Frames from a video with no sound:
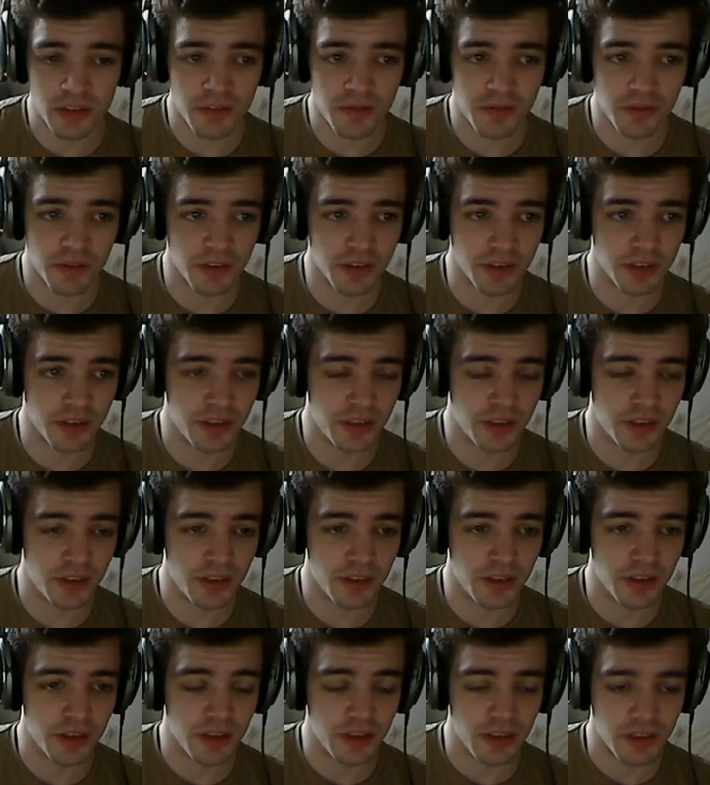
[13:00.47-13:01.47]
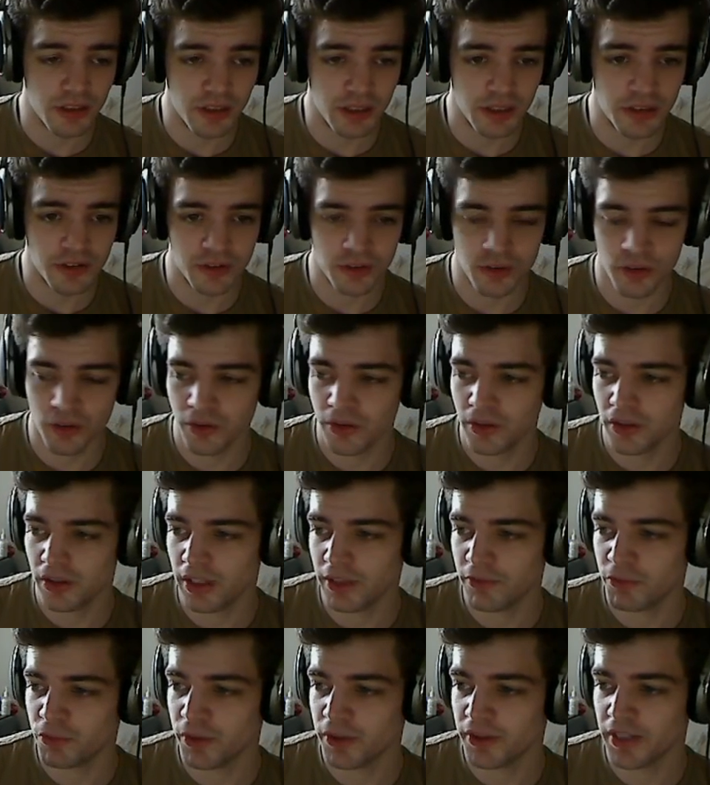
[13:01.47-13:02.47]
Like, that's good.
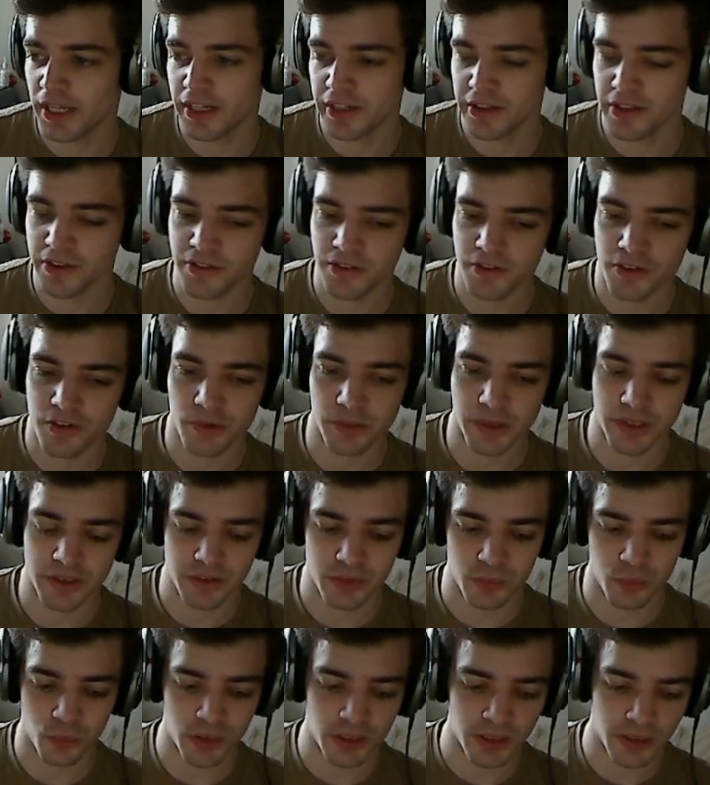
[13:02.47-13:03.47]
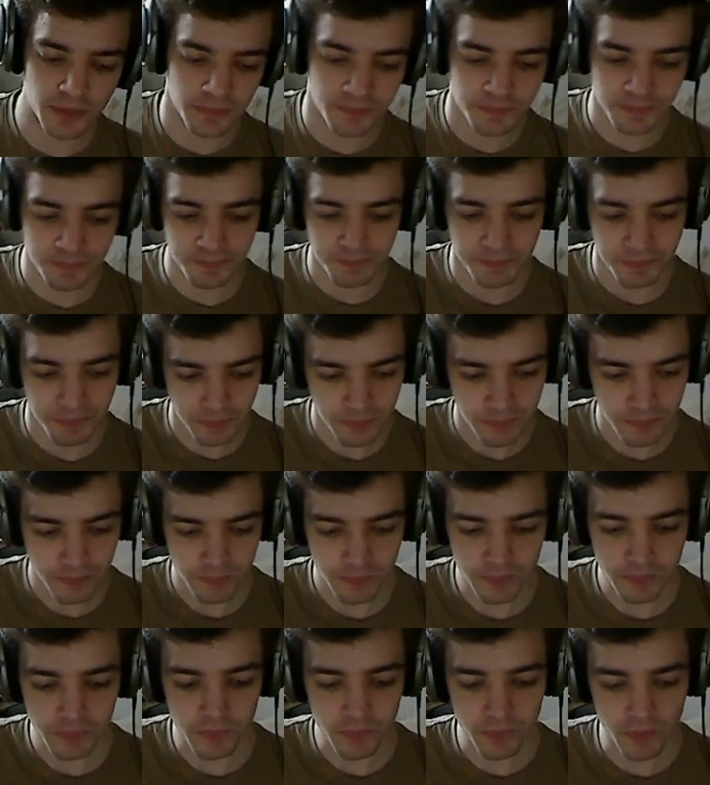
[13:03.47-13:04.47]
If we take the situation where
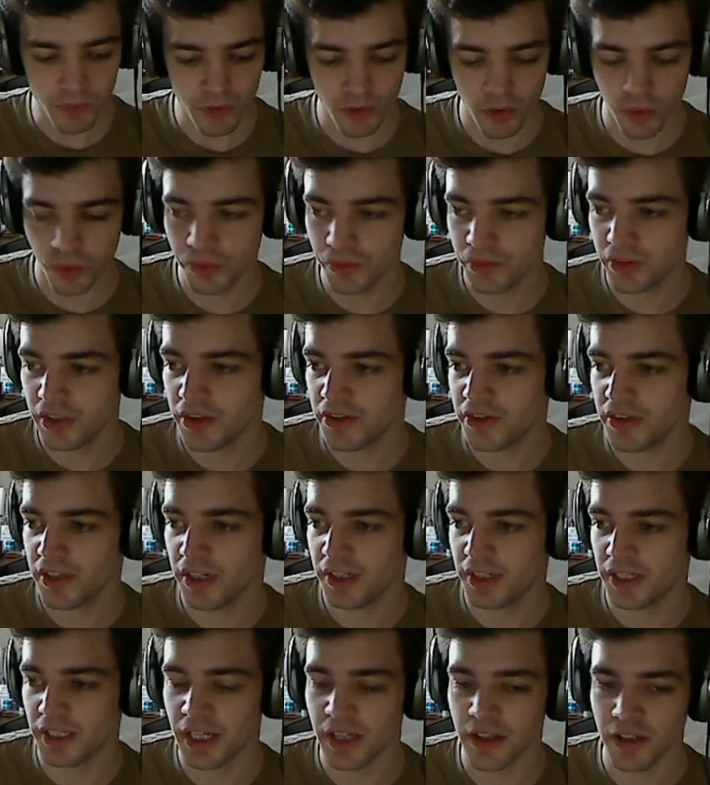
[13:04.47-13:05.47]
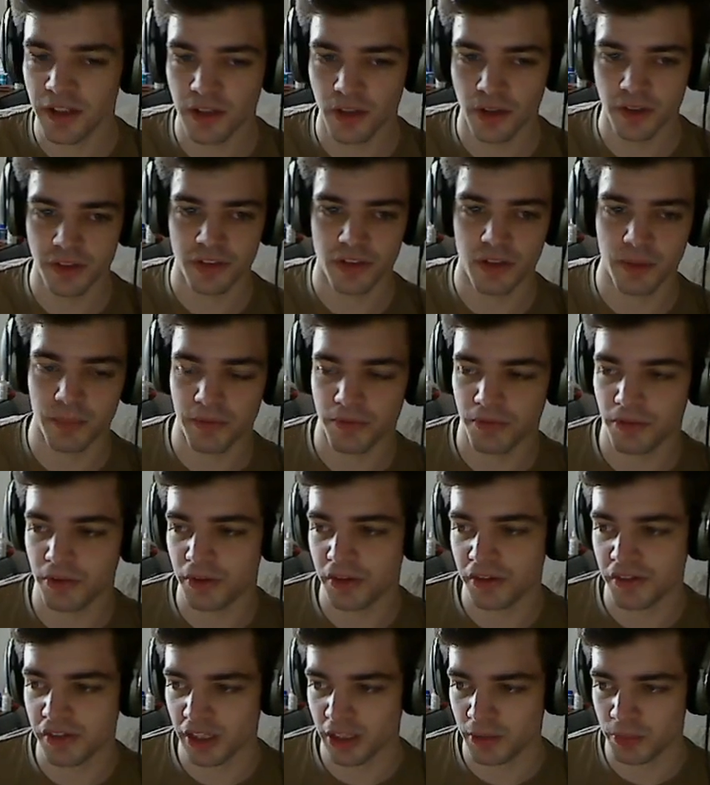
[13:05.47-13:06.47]
on ZTN again, the guy's coming through the
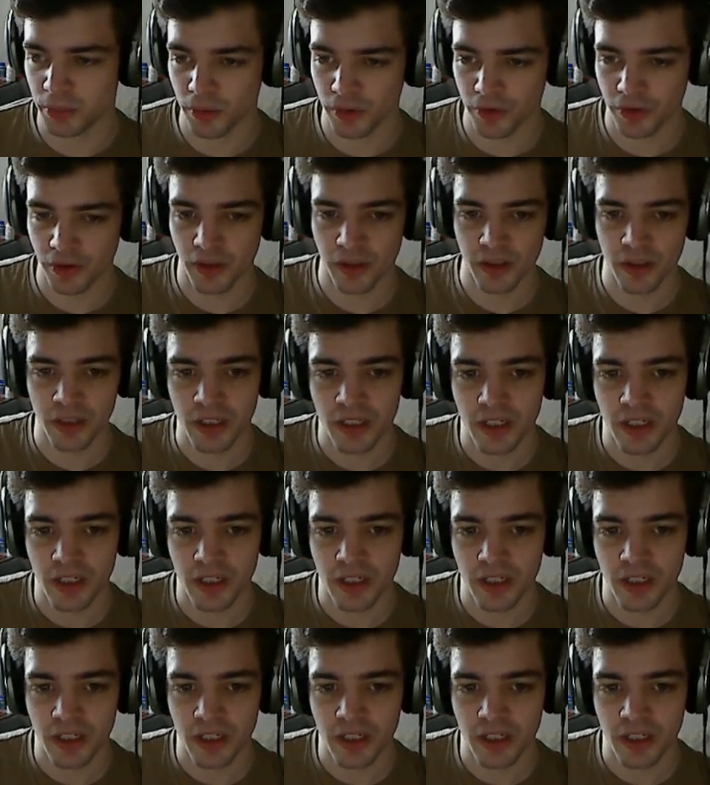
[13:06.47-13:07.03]
teleporter.